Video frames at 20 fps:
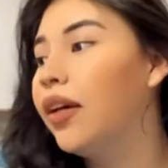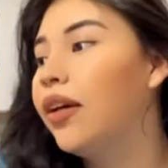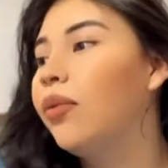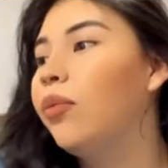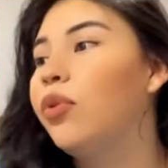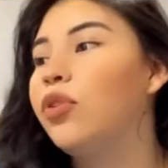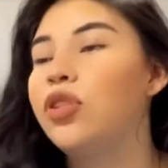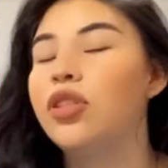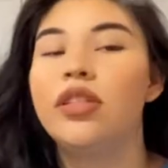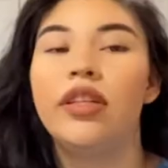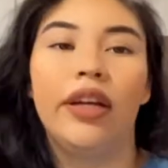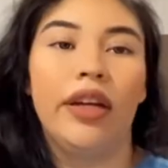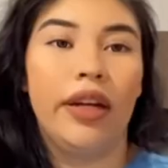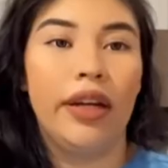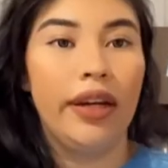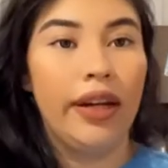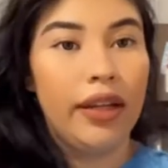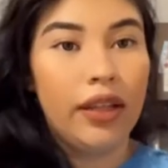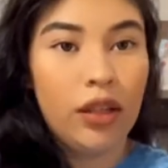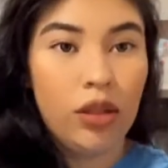which is like
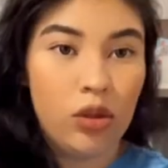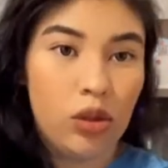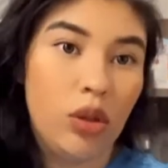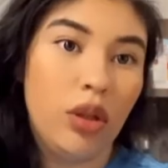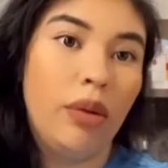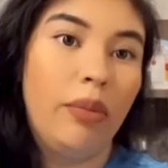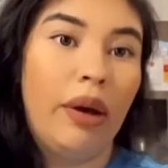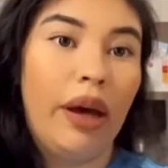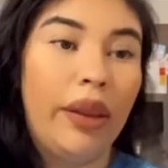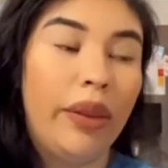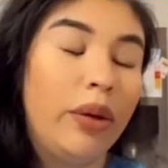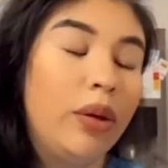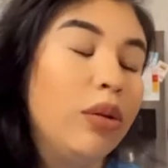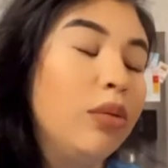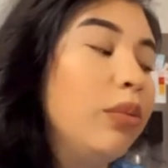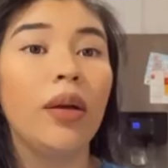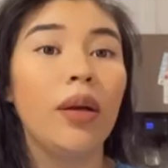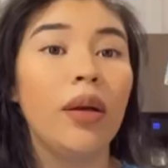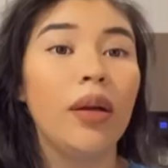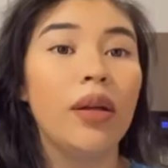connecting to the bathroom